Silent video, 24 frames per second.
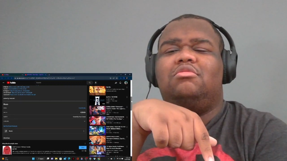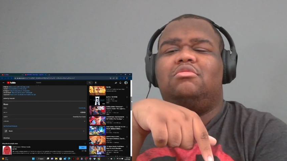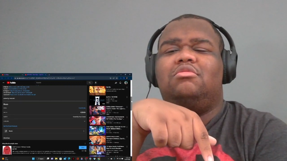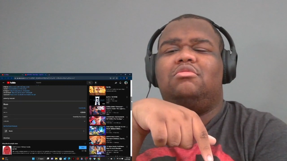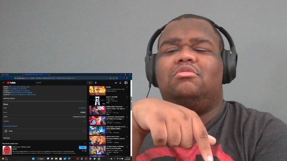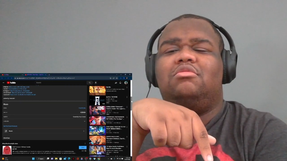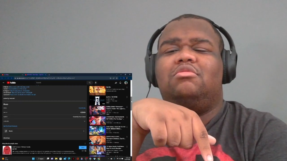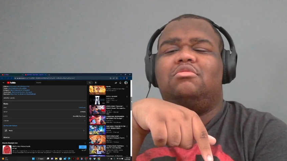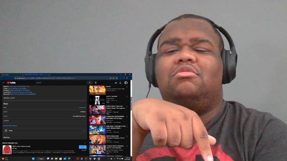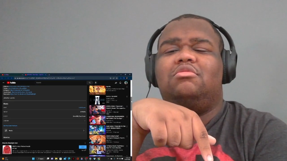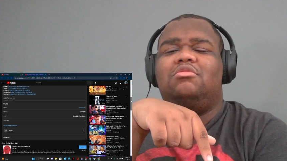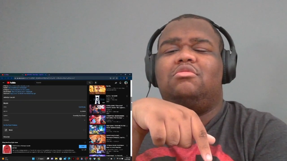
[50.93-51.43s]

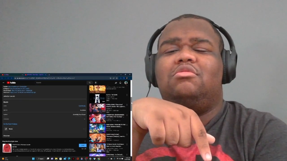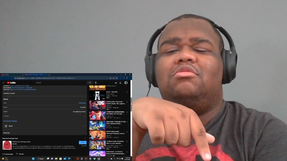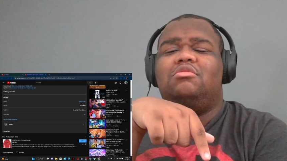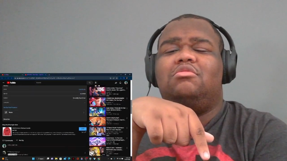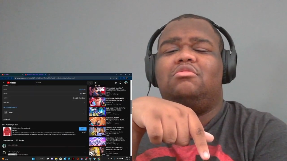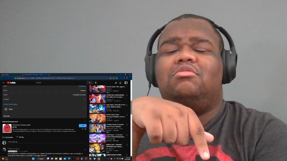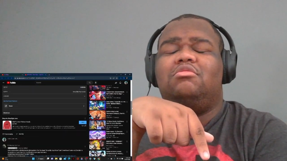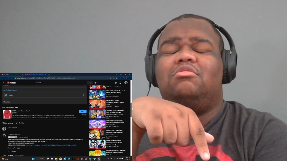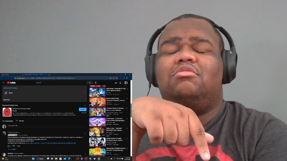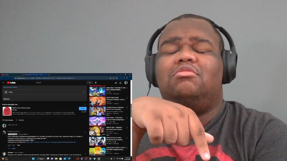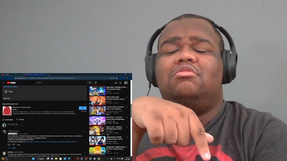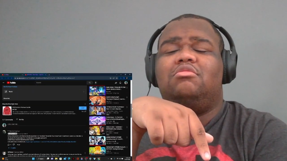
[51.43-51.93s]

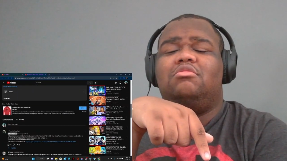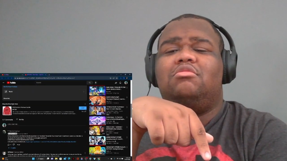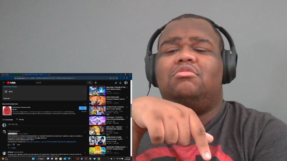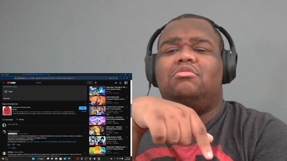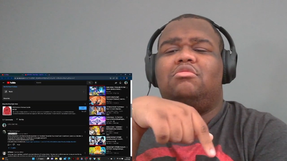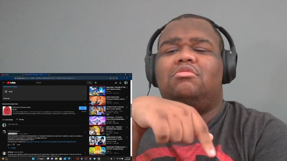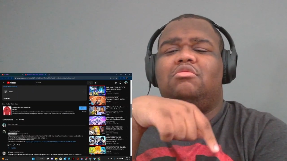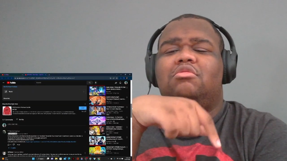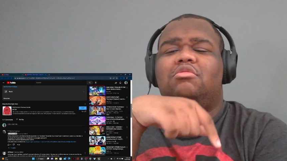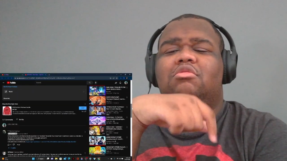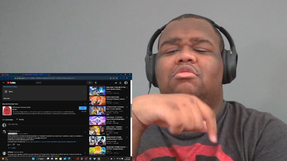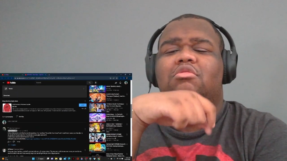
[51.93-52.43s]

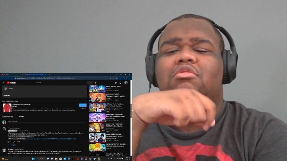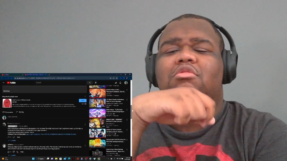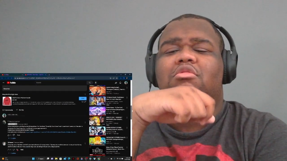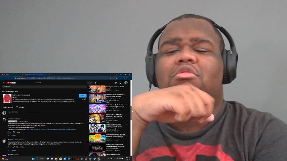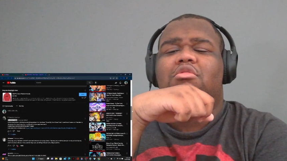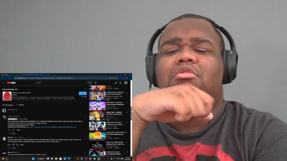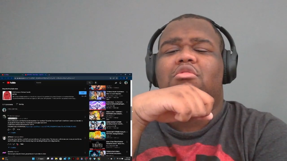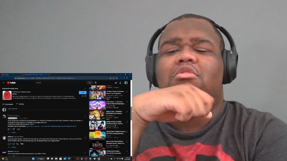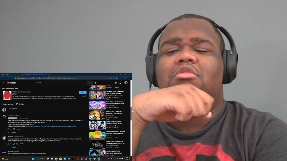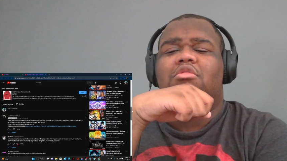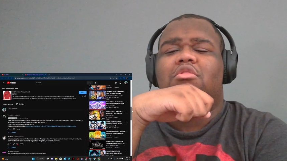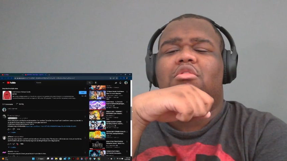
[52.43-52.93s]

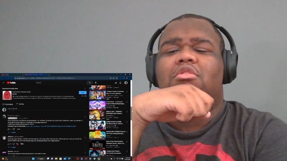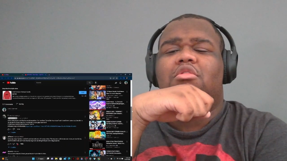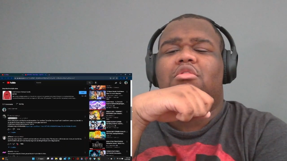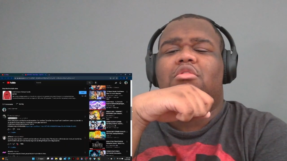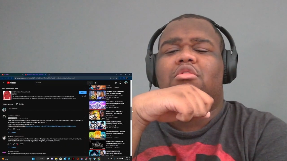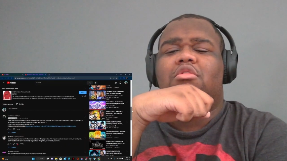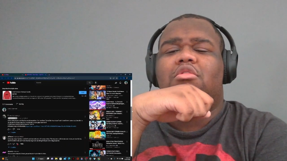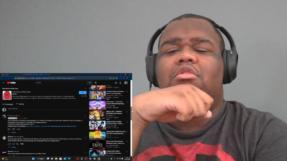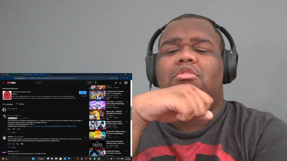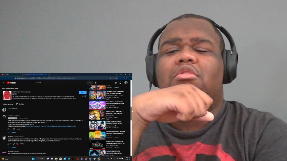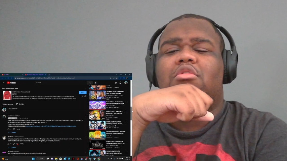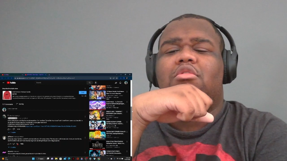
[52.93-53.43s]

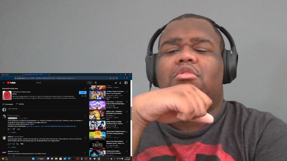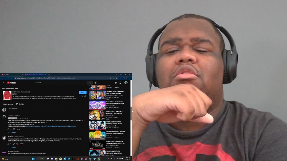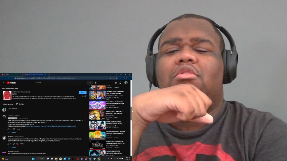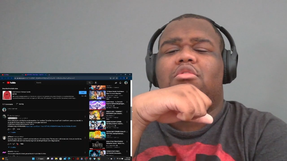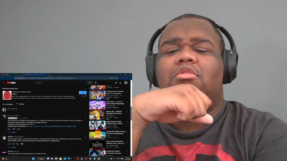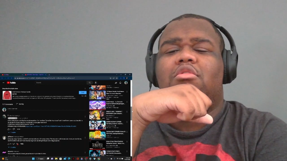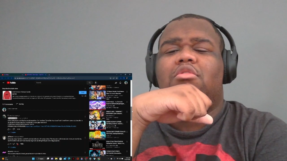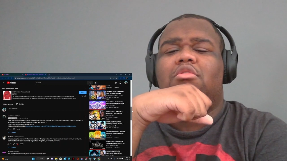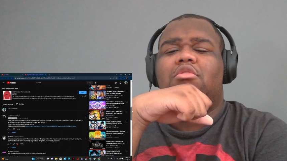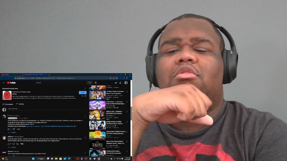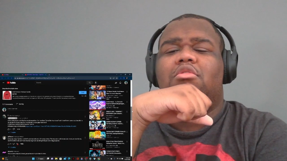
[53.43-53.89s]
(silence)